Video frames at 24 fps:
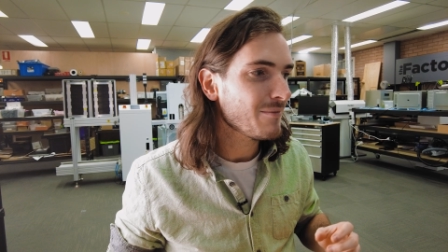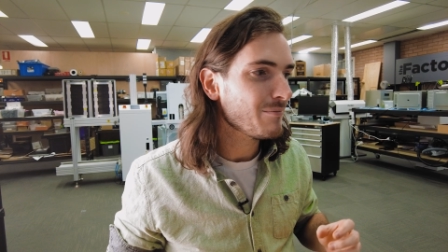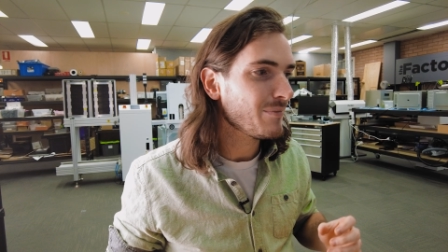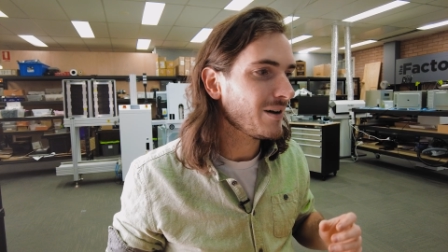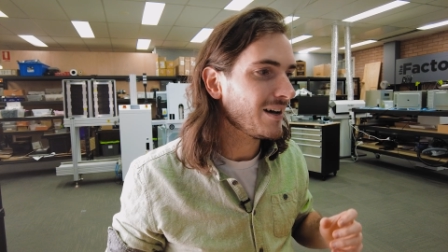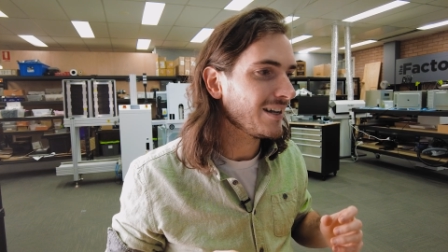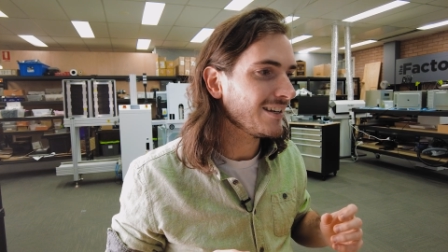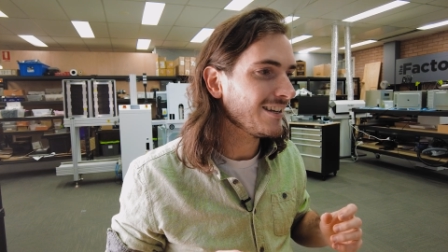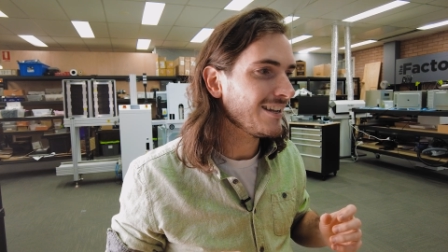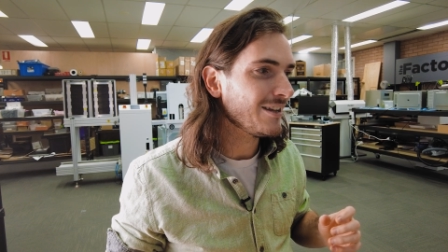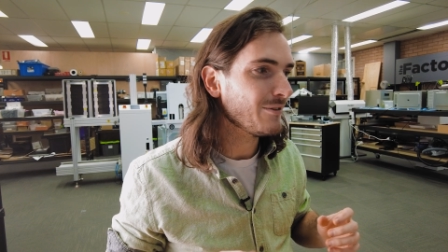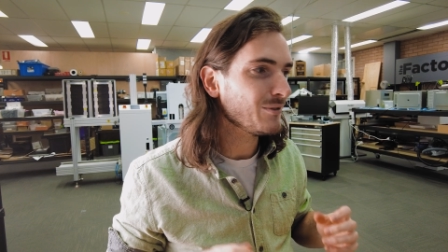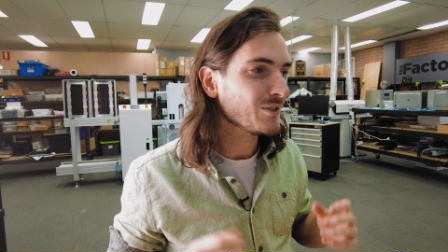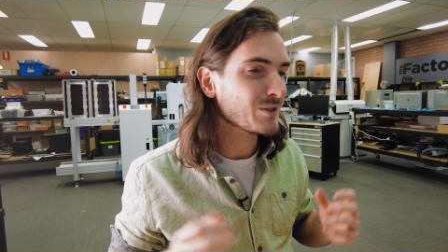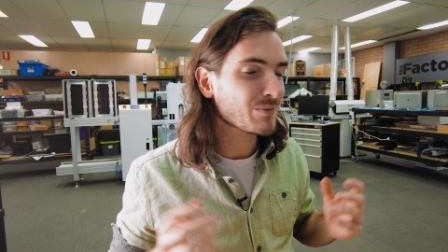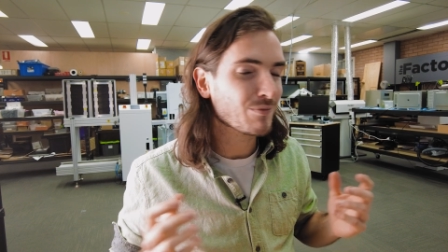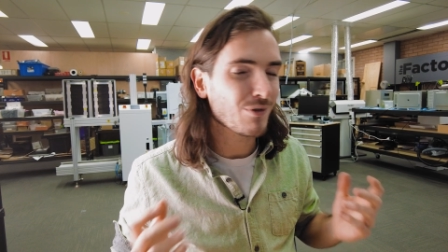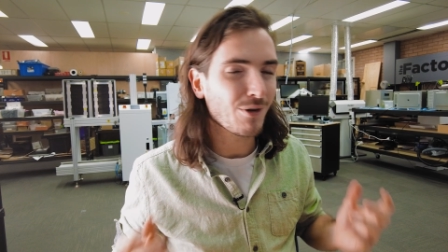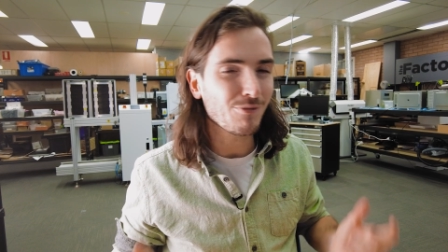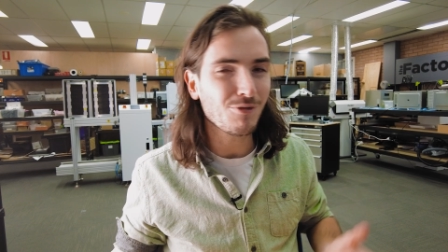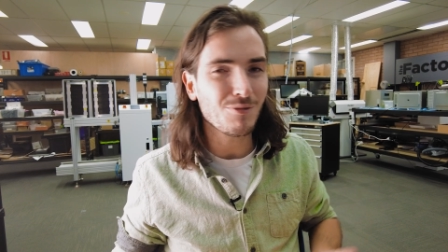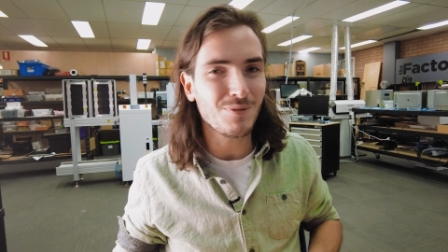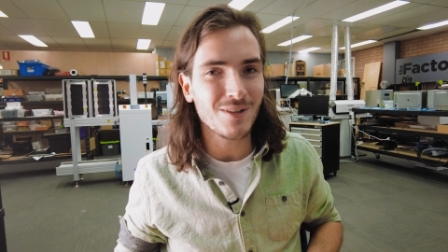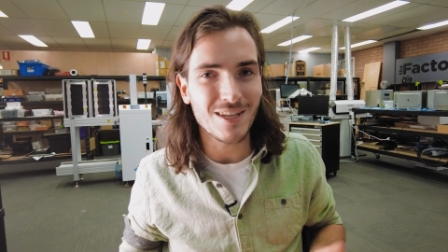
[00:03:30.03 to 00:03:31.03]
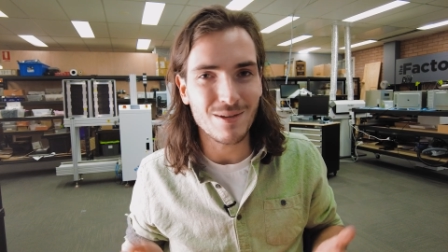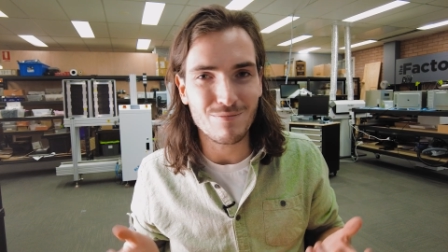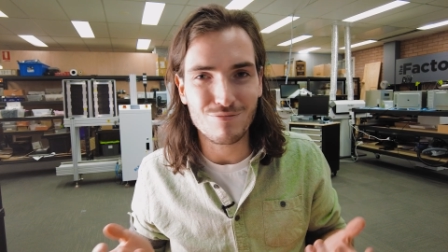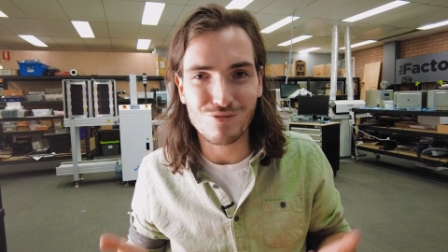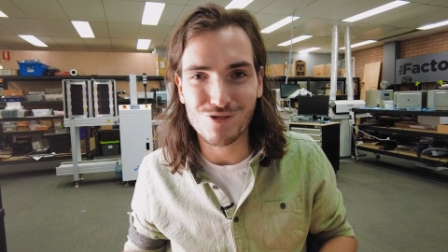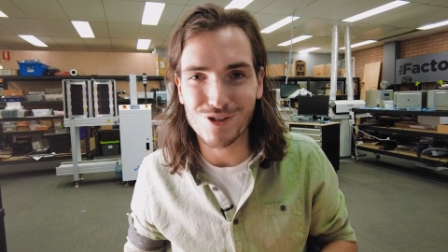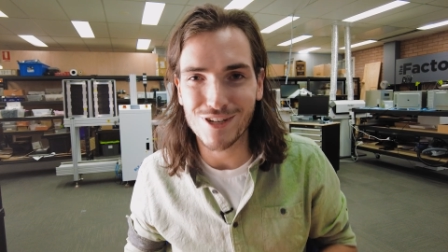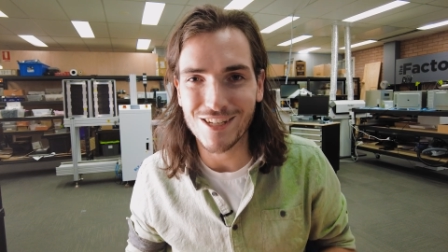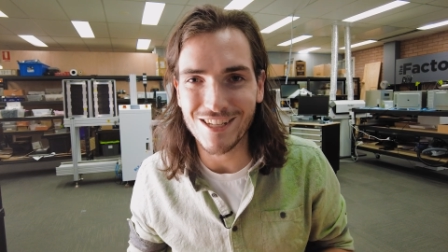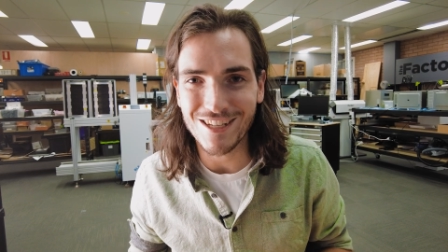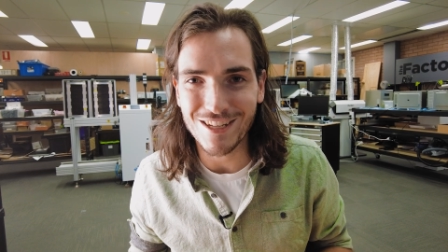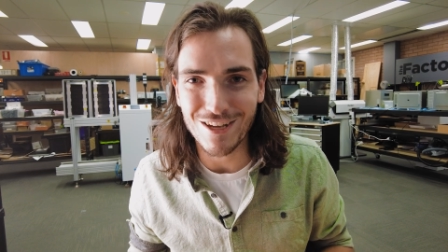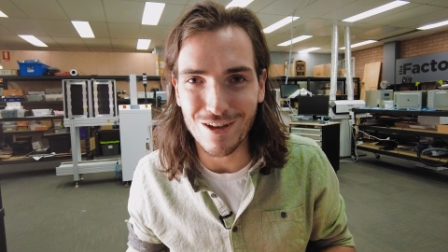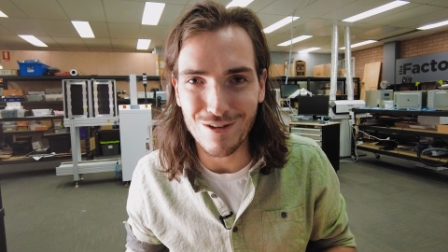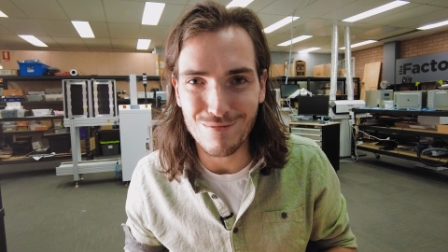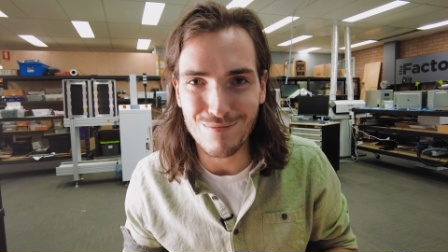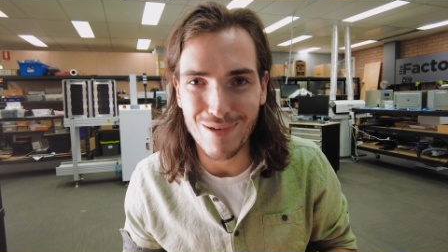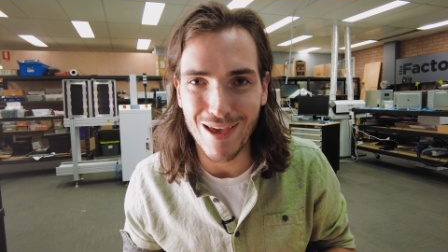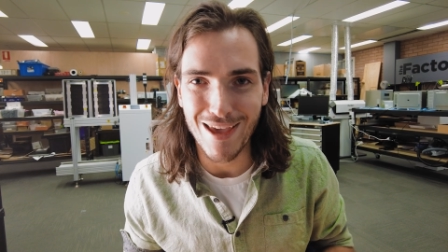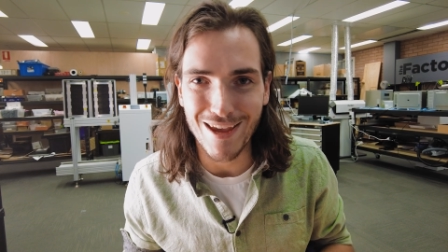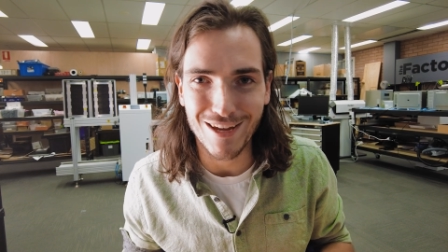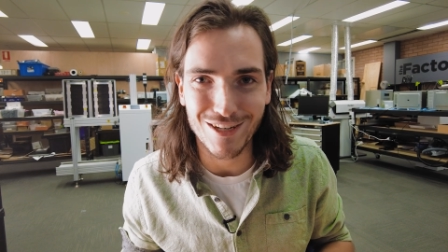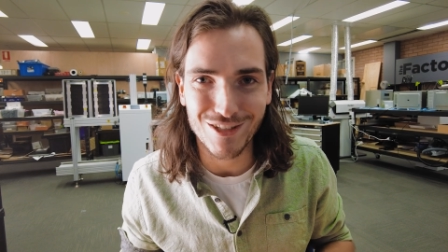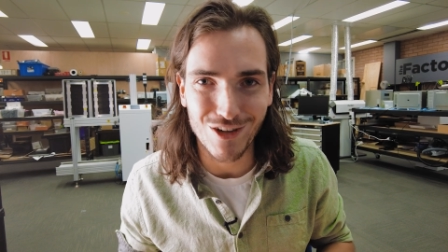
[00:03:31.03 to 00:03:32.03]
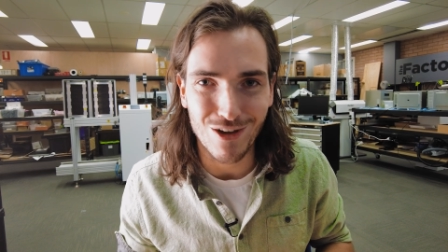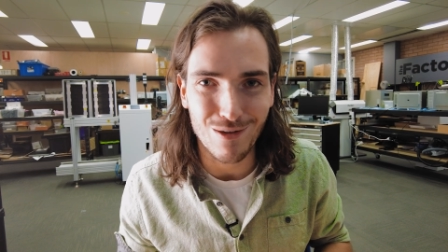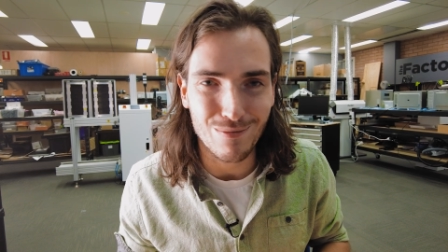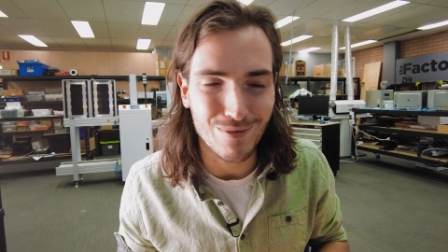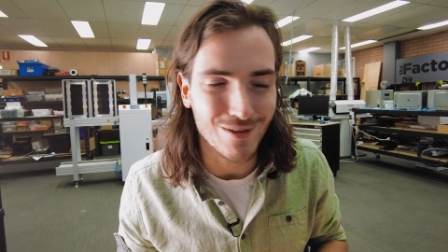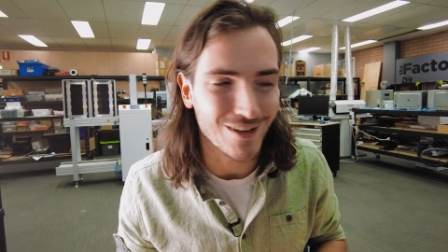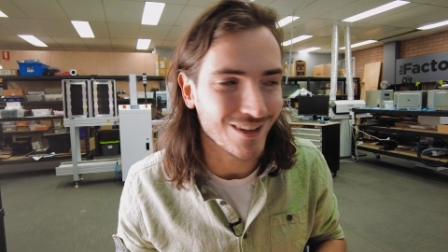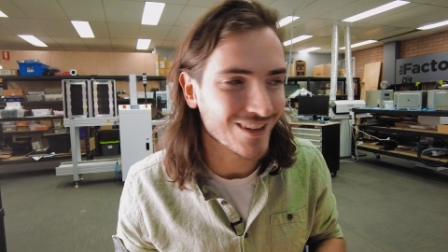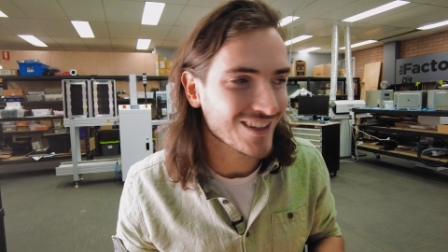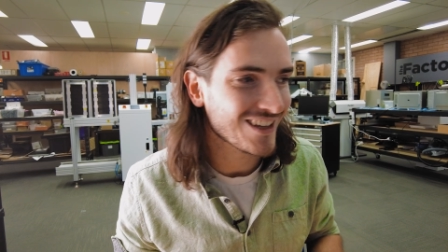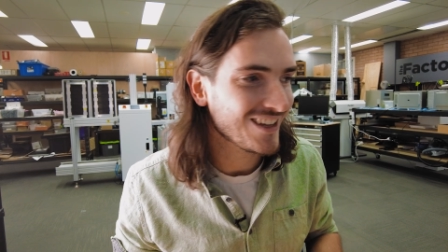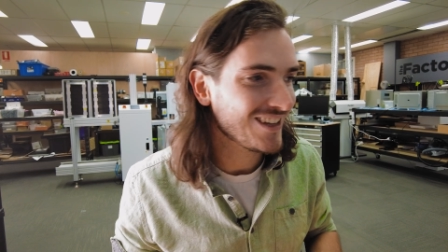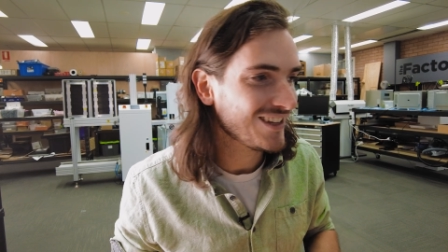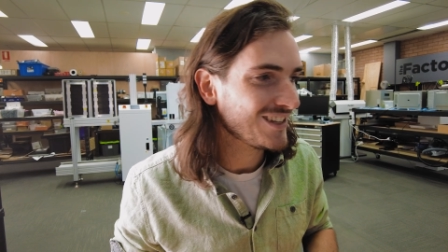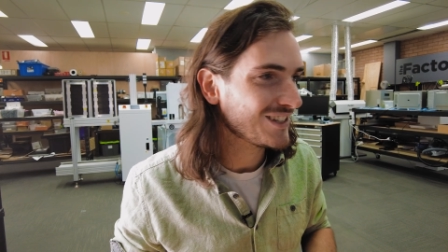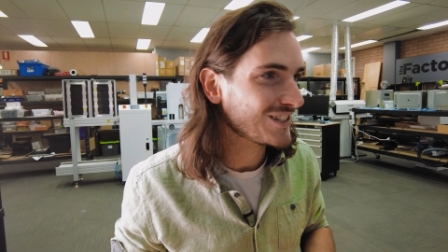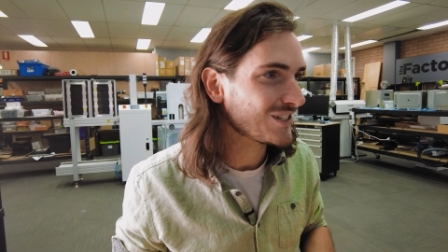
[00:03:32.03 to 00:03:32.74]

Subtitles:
but it was probably a pretty opaque topic.